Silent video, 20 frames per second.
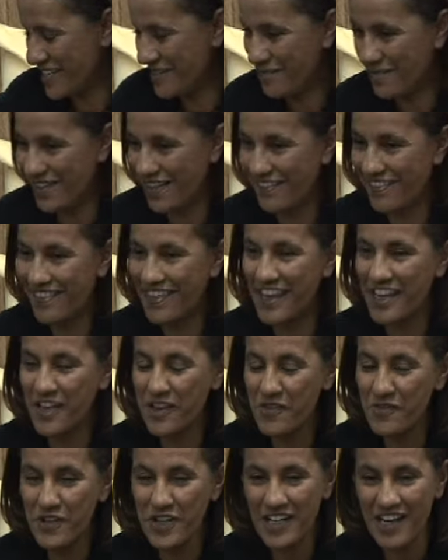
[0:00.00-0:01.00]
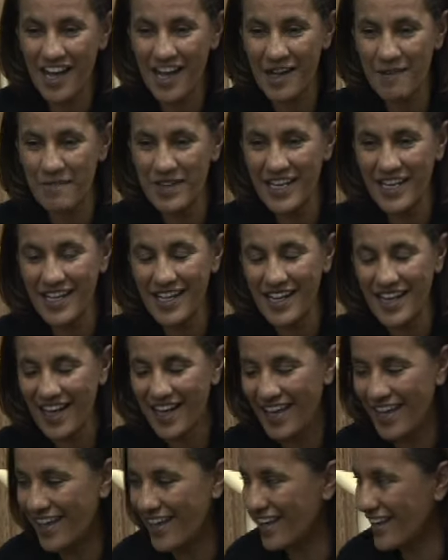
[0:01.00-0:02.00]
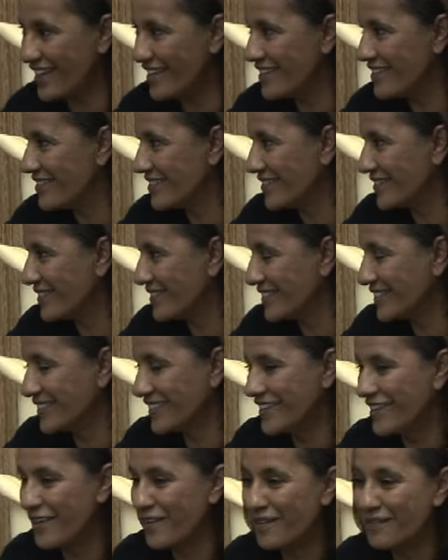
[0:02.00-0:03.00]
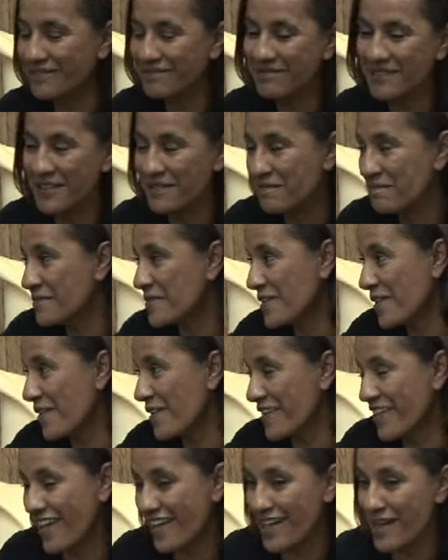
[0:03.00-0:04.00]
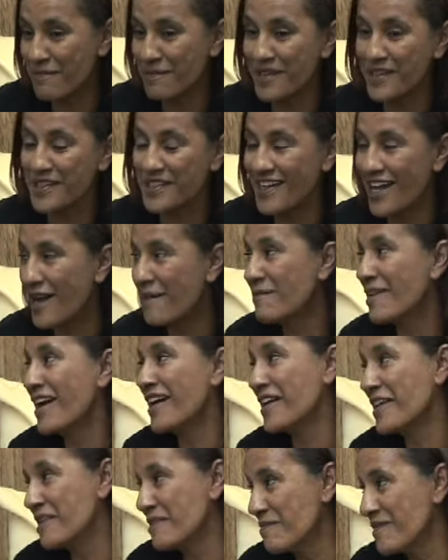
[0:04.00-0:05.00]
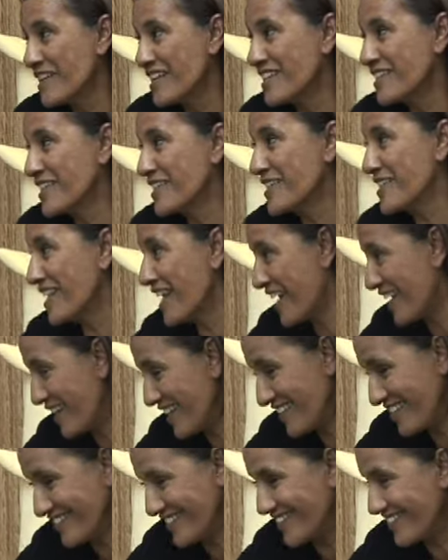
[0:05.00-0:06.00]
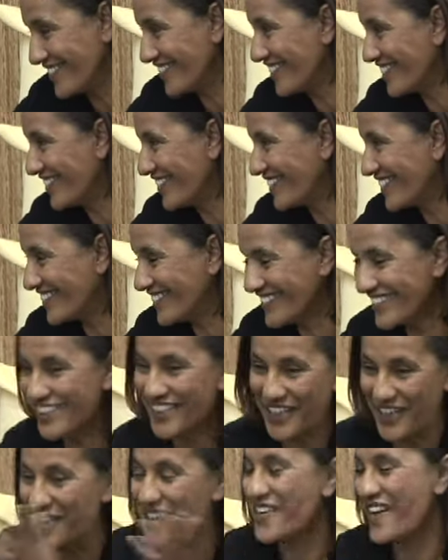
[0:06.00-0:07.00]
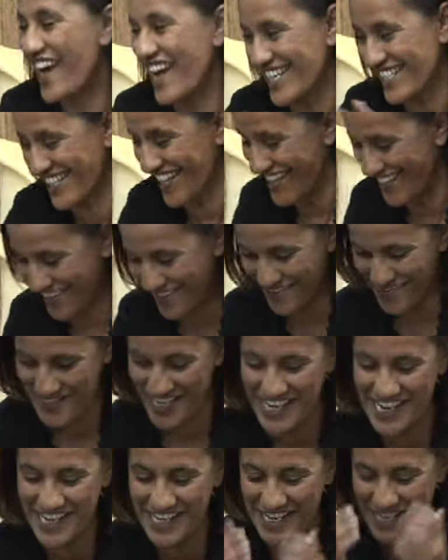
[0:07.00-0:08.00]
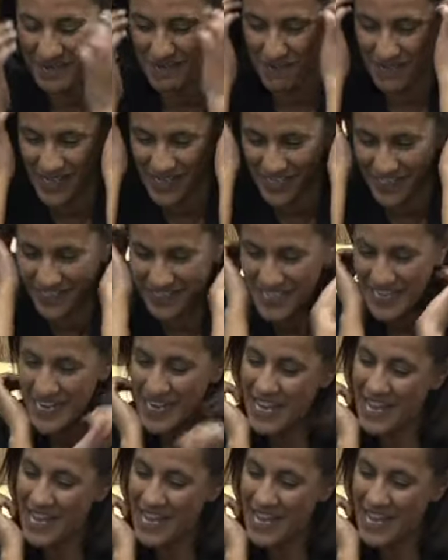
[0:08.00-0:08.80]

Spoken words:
Well, thank you for coming, and sorry that I'm not gonna be entertaining you guys like the way he did, but